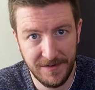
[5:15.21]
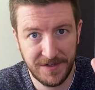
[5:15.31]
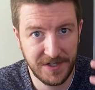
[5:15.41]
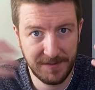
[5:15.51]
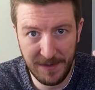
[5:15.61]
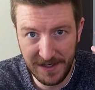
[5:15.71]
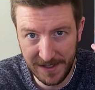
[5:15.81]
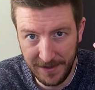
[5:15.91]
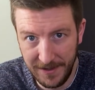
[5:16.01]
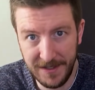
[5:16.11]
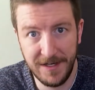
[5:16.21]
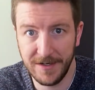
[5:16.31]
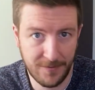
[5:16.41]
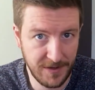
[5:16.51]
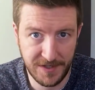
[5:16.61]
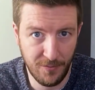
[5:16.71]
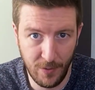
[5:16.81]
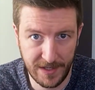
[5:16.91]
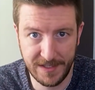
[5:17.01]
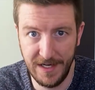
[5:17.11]
It just means that you need to increase your
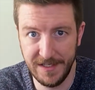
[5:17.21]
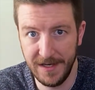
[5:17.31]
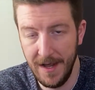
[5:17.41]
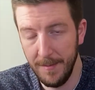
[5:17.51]
wick size.